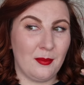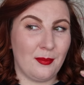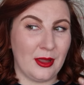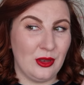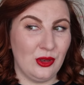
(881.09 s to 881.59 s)

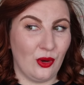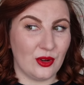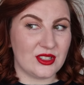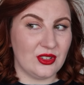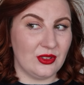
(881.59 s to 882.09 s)
but
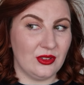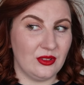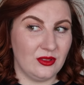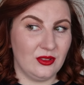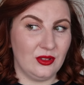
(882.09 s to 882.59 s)
not
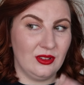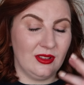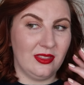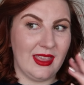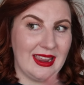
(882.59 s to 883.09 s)
to
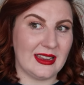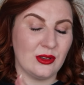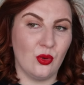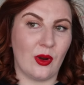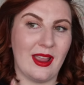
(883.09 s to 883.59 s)
then
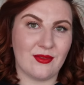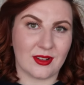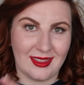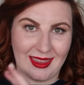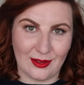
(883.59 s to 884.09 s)
ignore
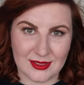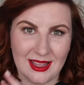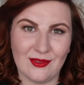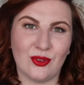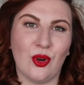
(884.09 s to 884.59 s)
everything else
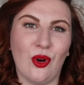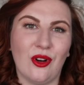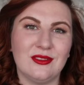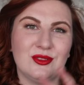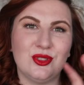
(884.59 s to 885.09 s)
that I've
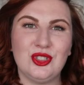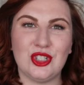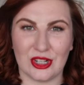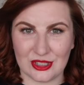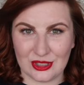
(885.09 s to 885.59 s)
got
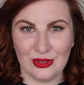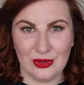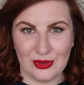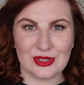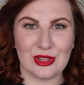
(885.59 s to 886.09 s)
just to
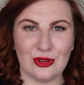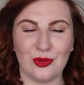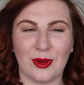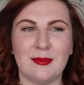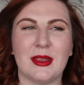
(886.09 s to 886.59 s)
use the
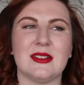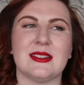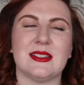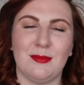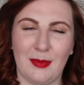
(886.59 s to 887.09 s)
new one because
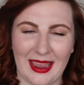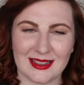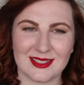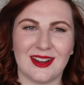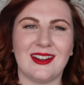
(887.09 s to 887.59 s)
it's
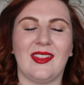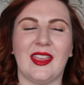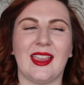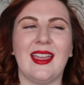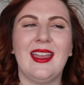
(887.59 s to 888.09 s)
better.
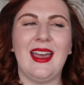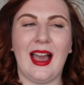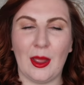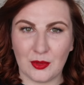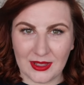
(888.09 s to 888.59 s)
Like
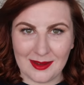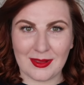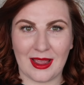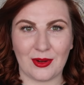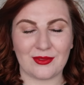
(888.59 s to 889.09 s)
I will keep
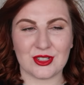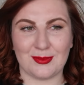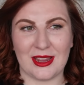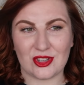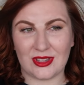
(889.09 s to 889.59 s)
that one for
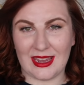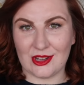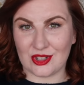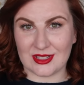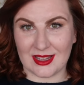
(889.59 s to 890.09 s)
special
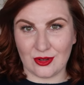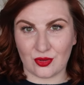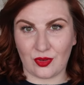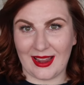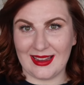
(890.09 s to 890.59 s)
occasions and
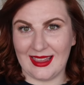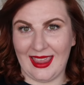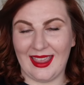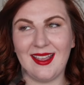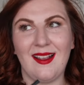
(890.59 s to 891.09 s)
try and
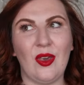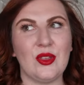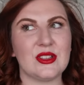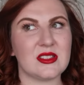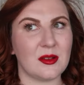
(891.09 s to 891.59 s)
get
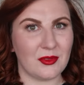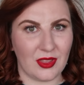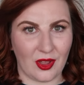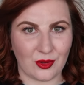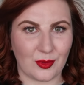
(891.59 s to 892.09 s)
some of
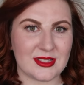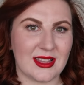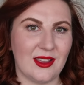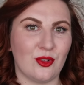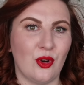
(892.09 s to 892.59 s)
the other ones
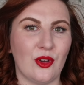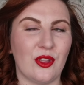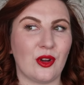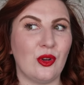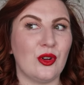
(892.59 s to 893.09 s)
that I've got
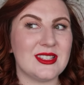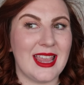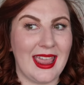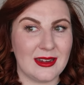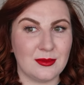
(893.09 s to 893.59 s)
that are not
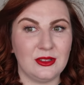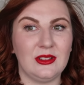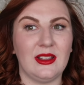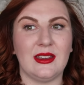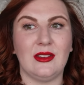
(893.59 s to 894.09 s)

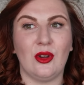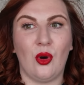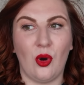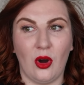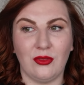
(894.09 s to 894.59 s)
terrible and
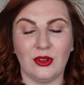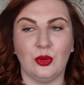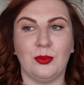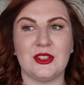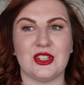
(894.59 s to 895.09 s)
not
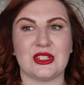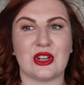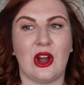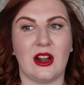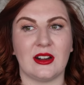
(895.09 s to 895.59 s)
awful but just
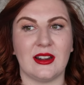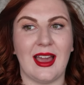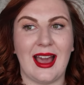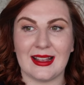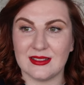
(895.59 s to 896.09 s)
aren't
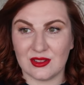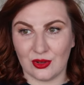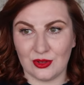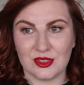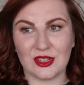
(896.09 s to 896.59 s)
as
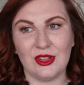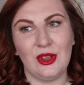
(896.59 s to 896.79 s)
good